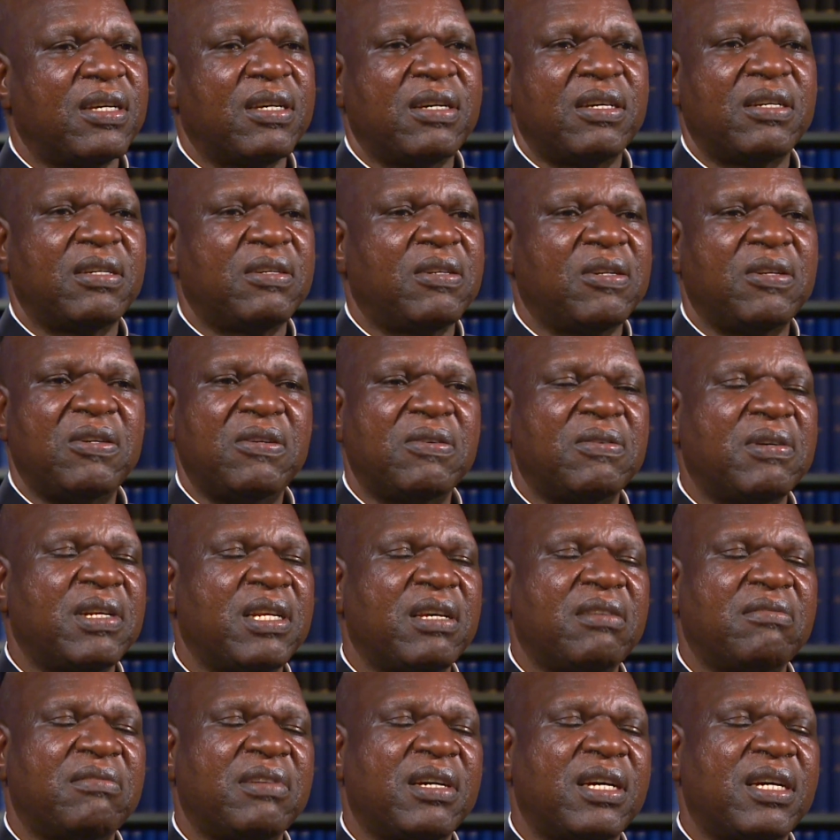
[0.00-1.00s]
and to do
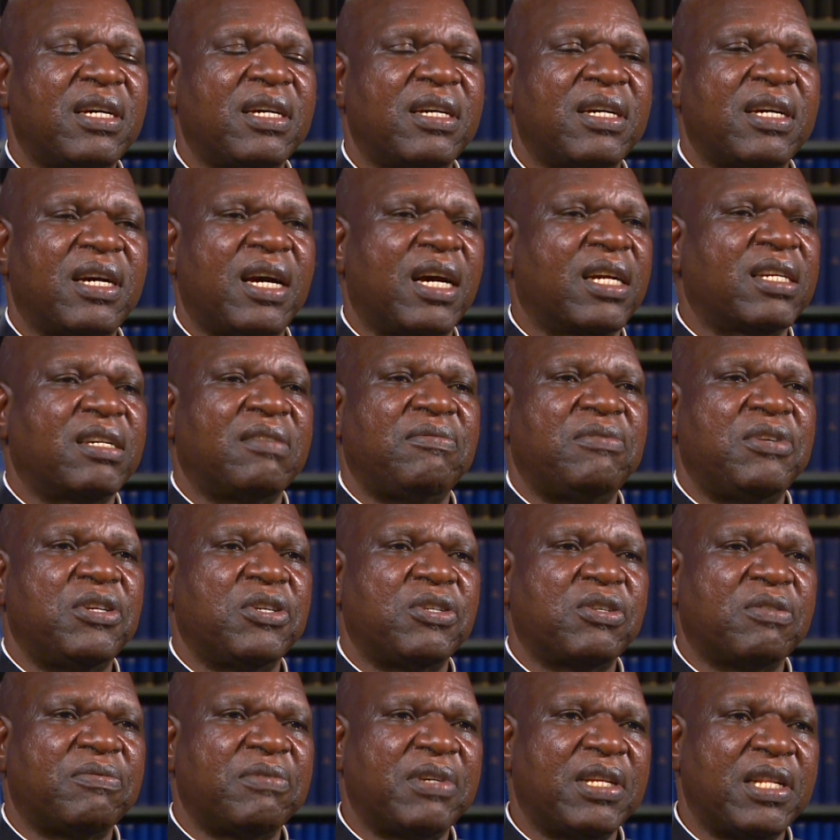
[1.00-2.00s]
whatever
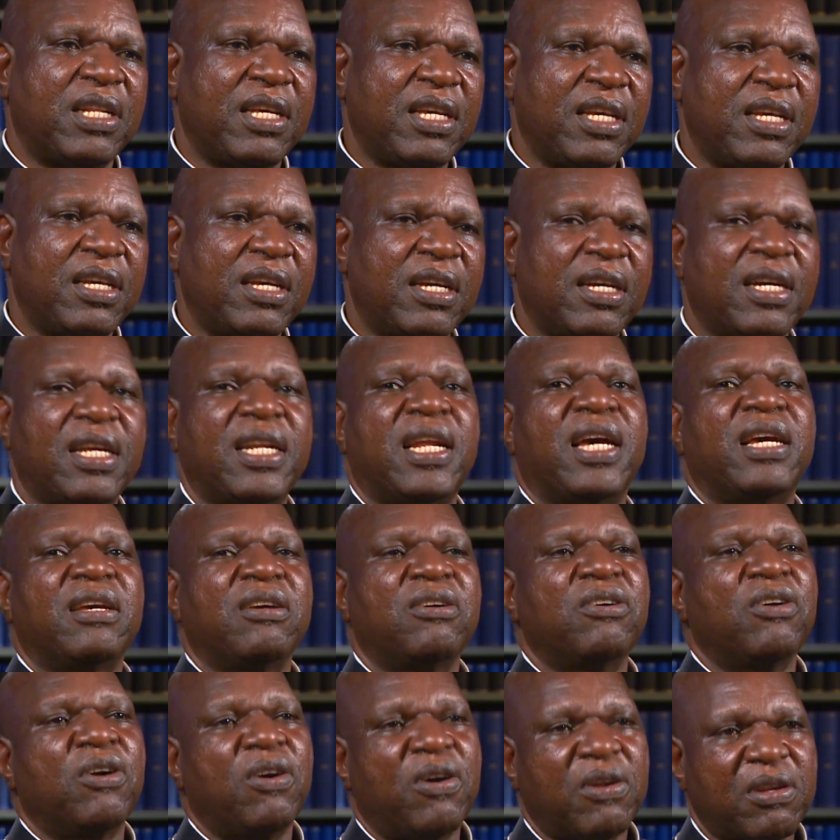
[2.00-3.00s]
activities of the day, and I
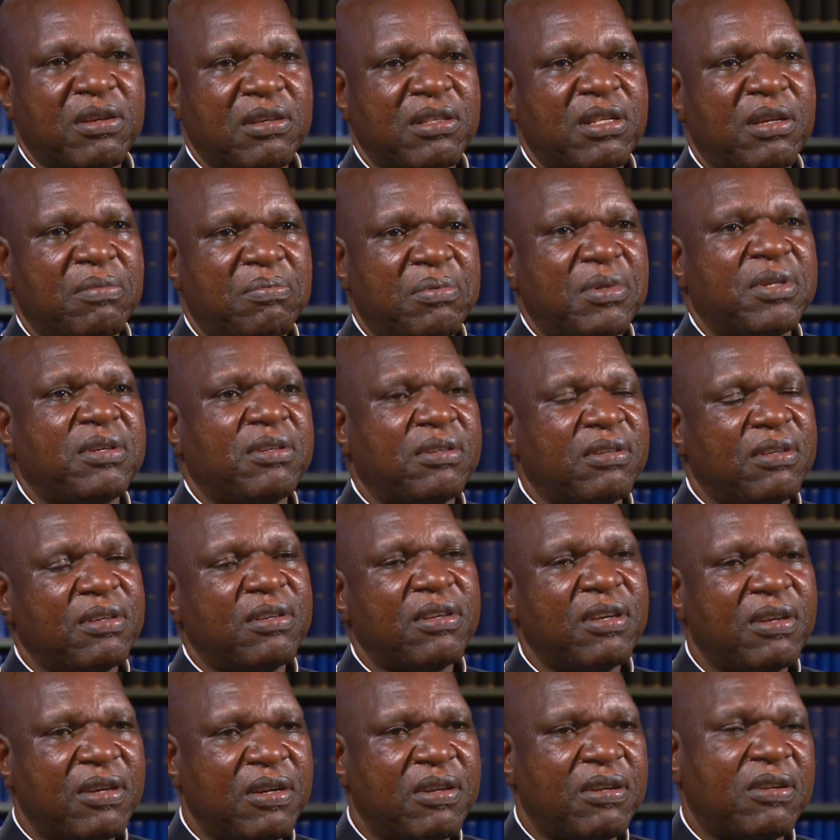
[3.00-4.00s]
encourage the priests
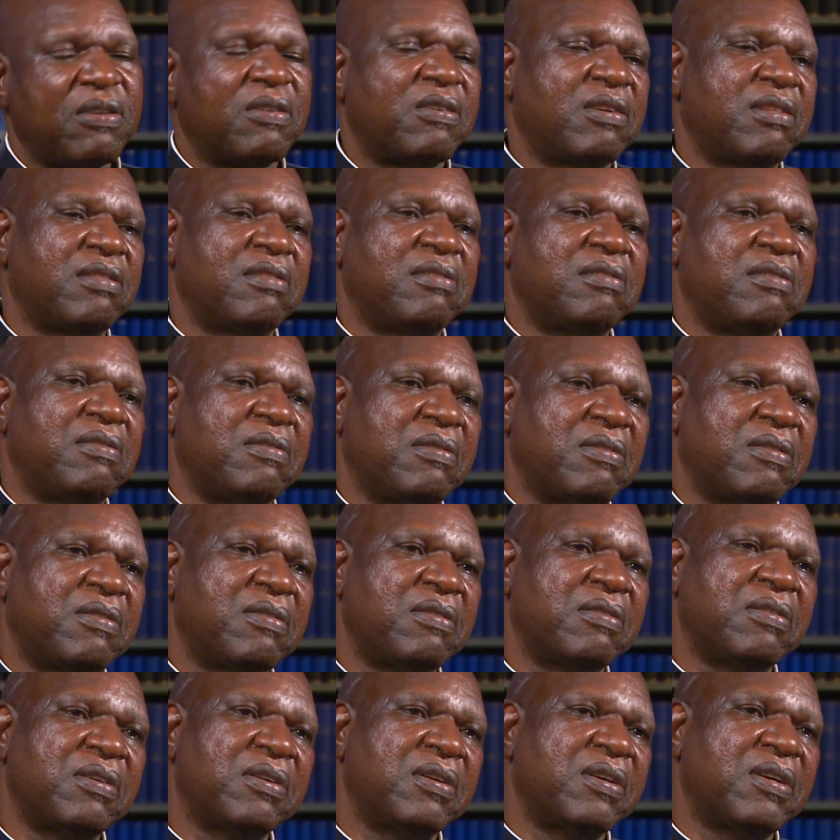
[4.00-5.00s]
to continue
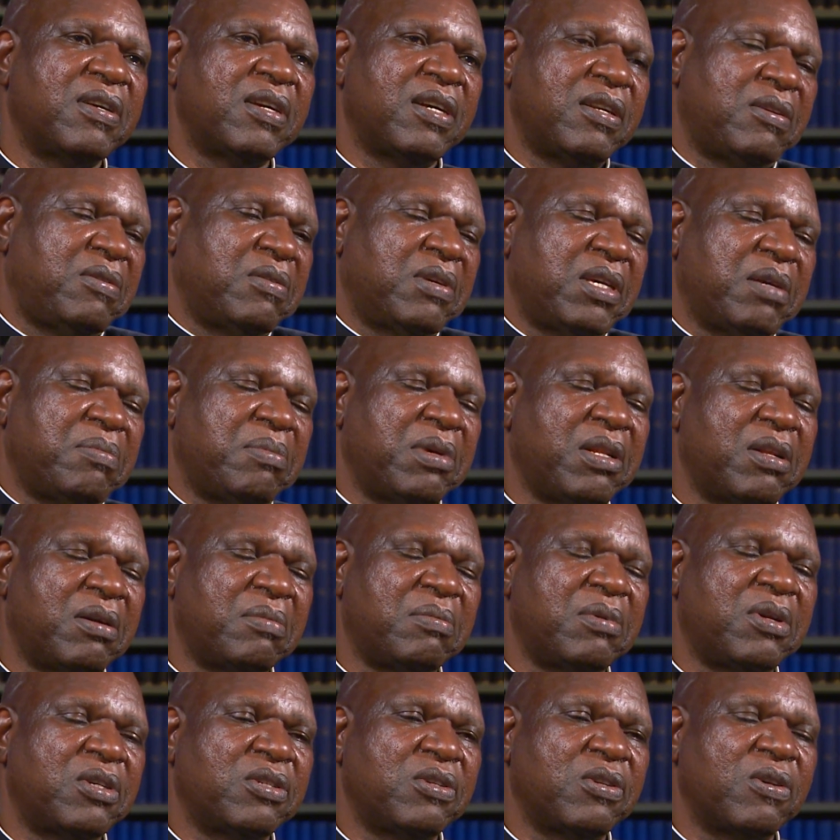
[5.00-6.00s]
and to keep it
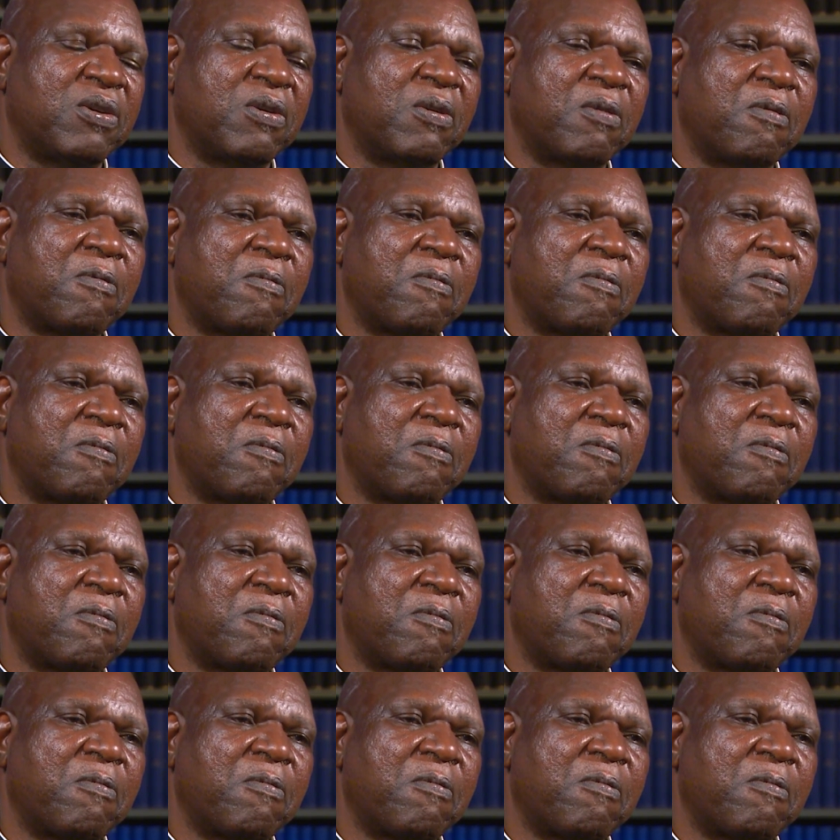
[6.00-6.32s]
up also.